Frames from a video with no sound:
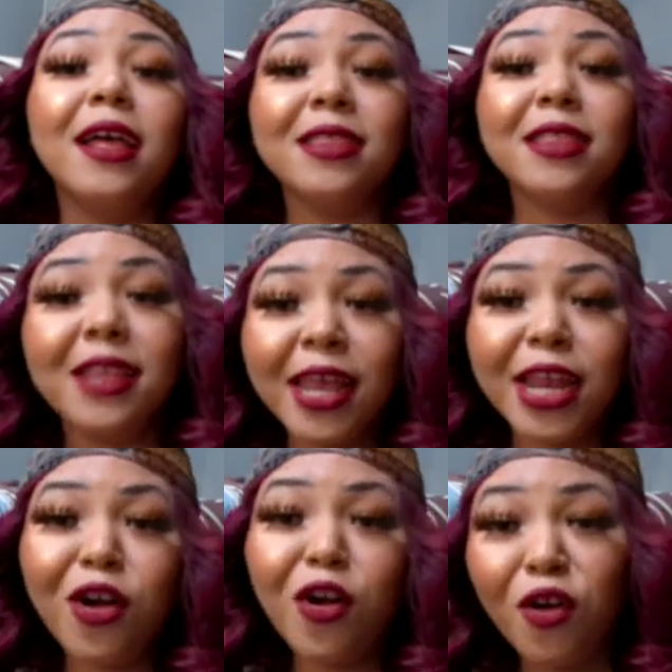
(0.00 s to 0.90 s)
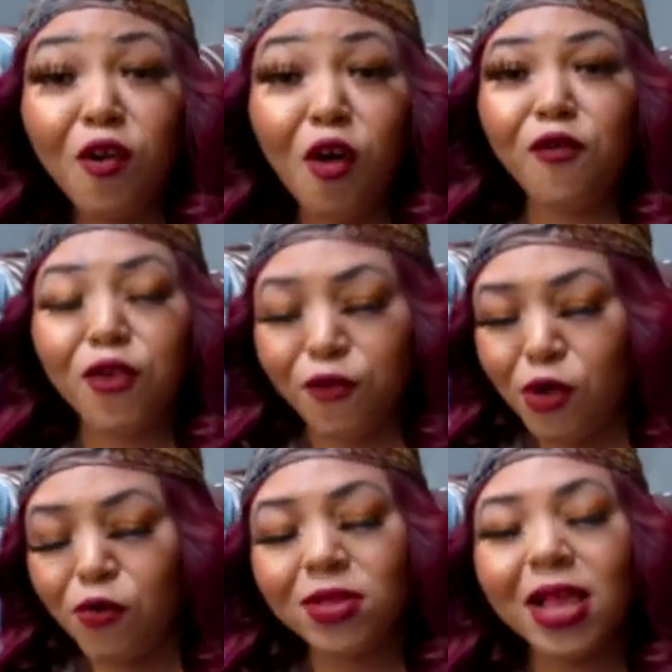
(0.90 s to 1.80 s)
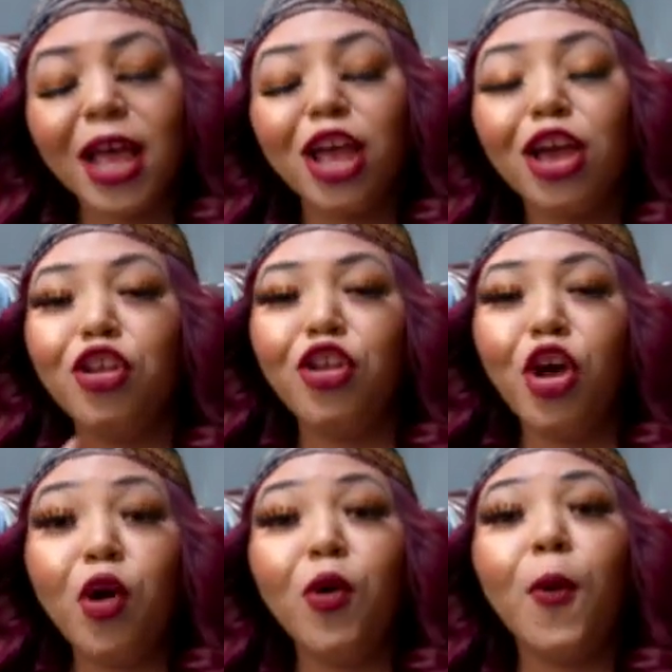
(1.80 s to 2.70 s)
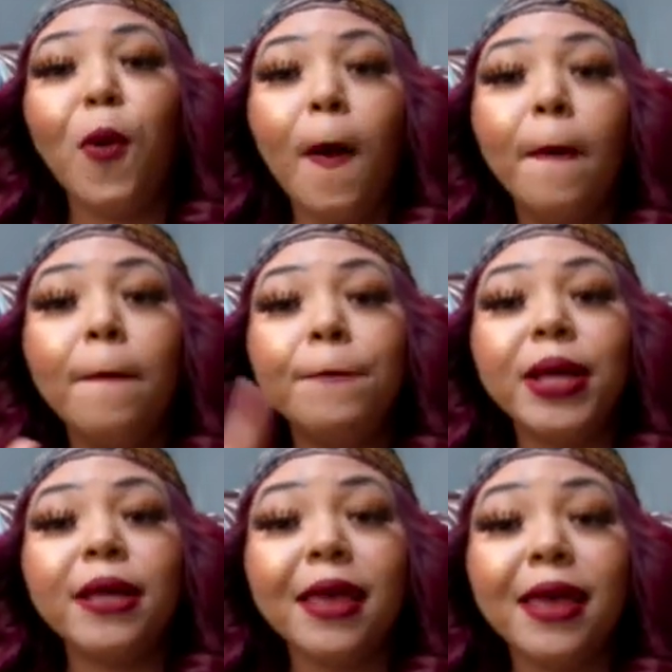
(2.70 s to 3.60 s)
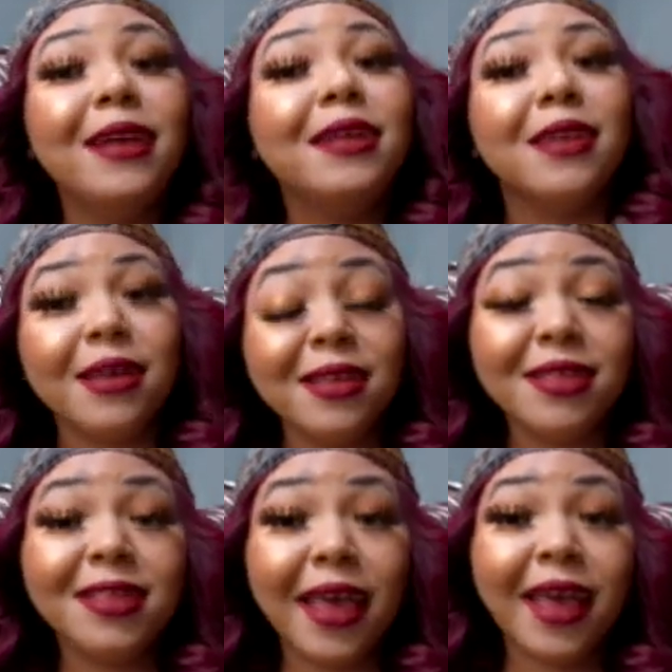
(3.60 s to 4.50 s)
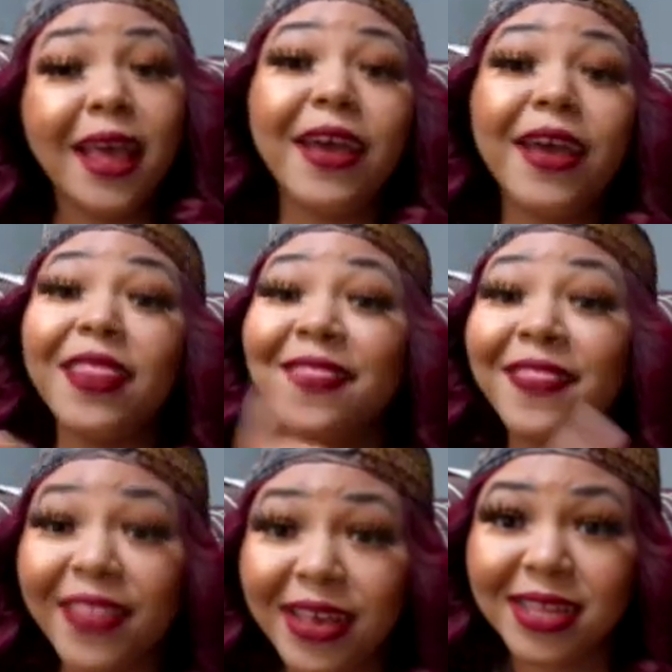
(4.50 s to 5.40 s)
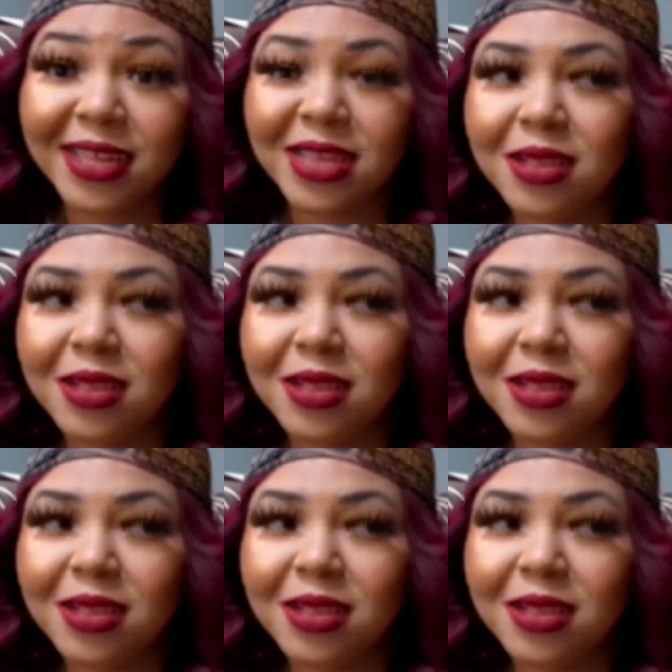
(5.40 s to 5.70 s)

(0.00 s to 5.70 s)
The lady over the phone was like, no, but he does take this.